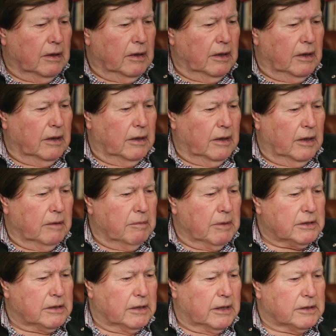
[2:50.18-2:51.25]
I
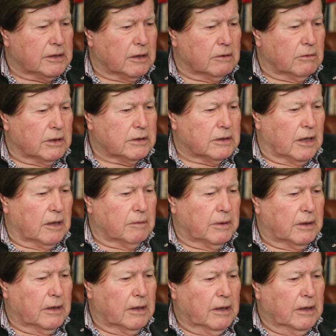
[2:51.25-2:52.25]
mustn't get so worked up.